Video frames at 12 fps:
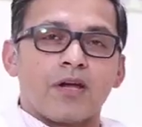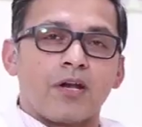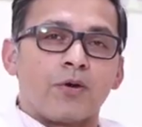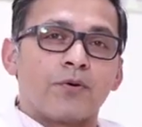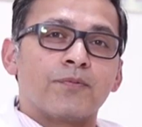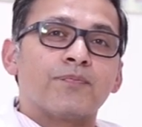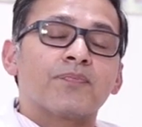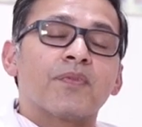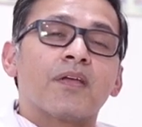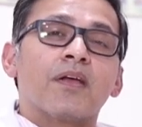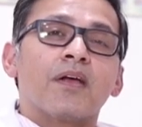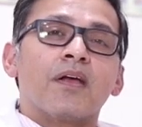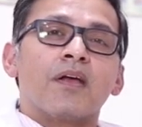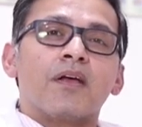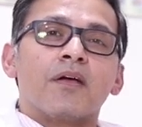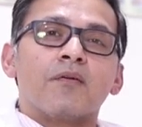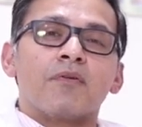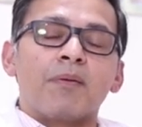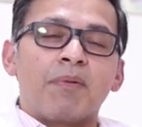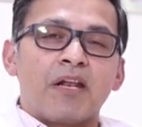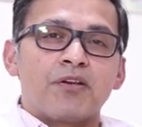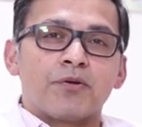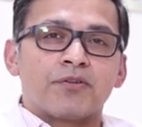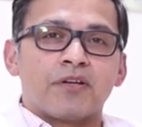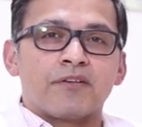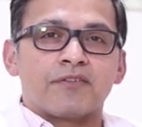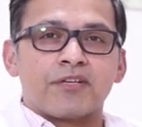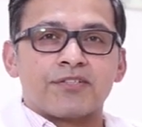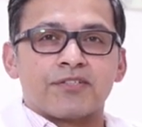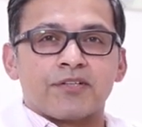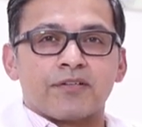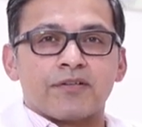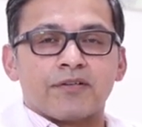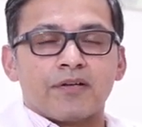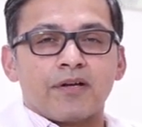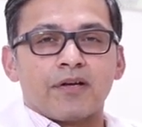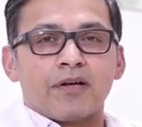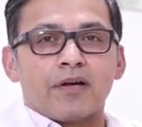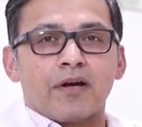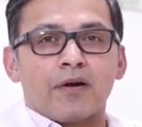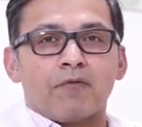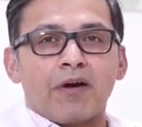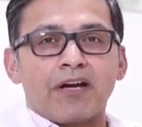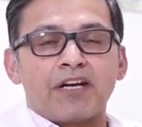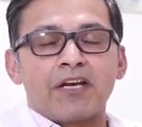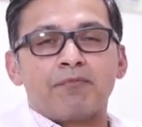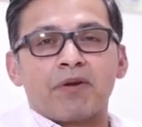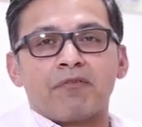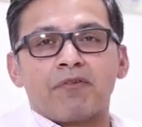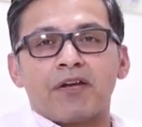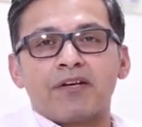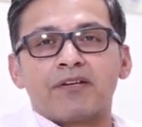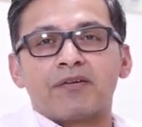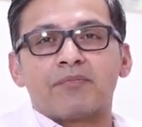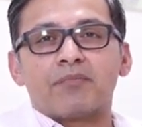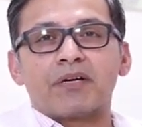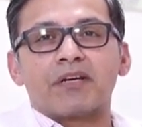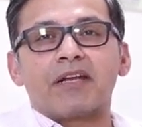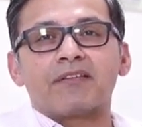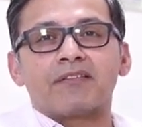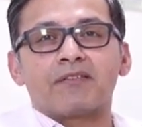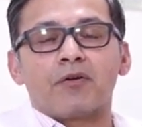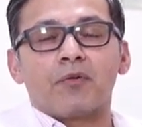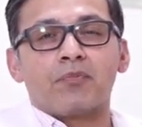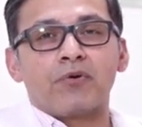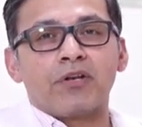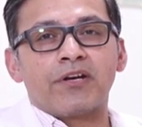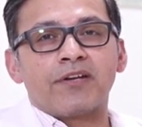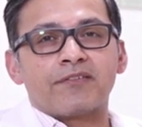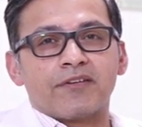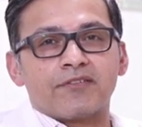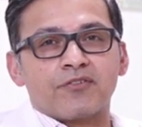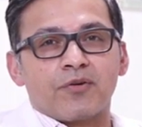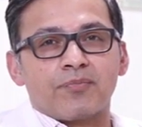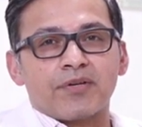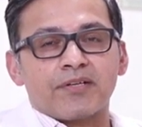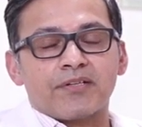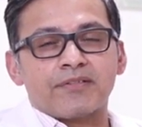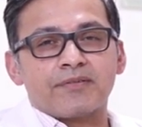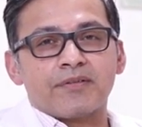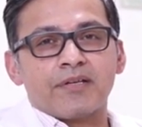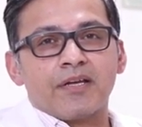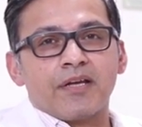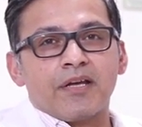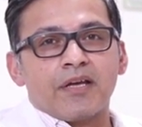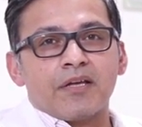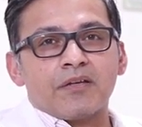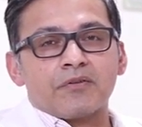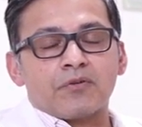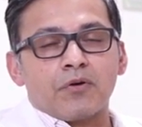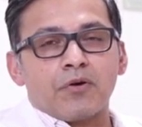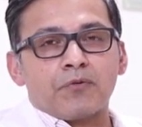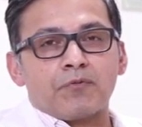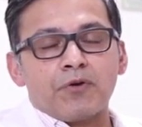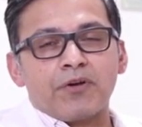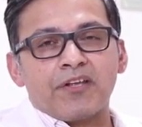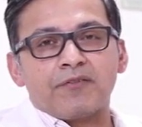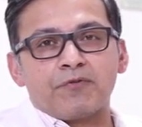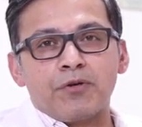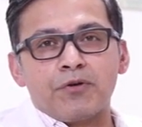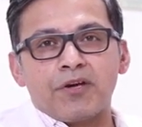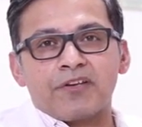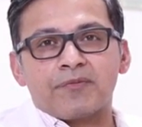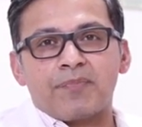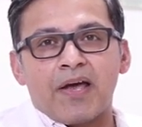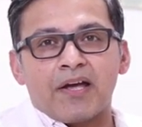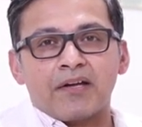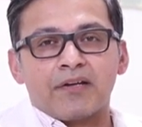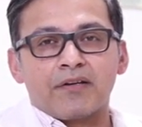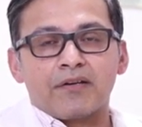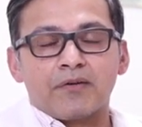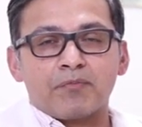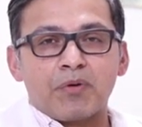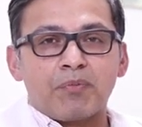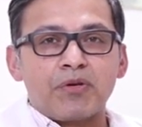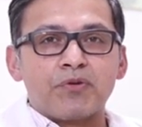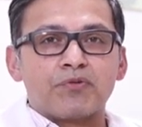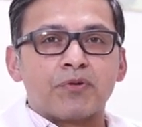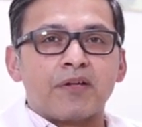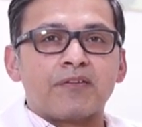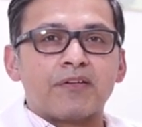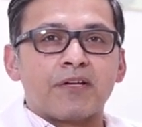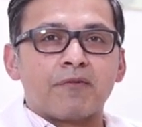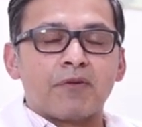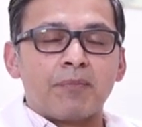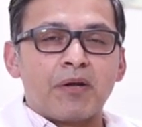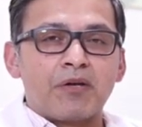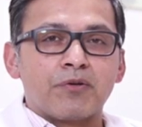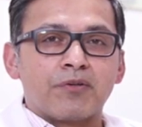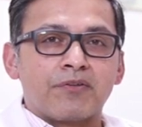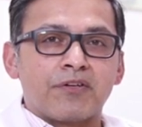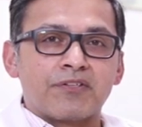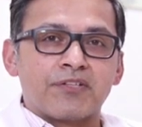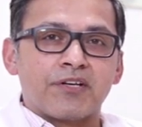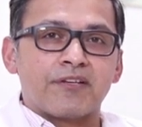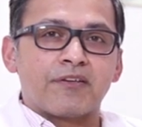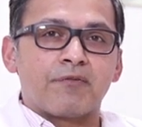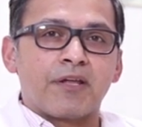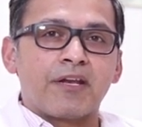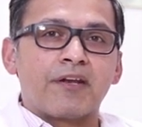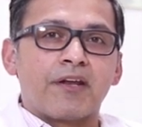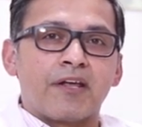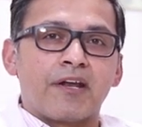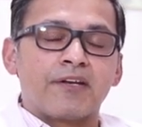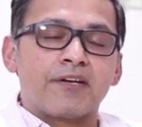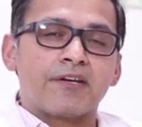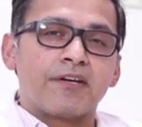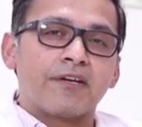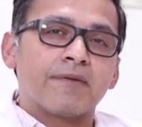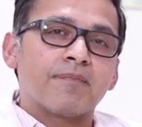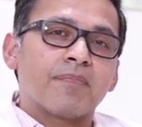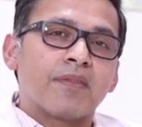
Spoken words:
Hello. Female urethral stricture, a widely prevalent but less so poorly discussed topic. So few years back, people used to consider female urethral stricture as a very rare entity.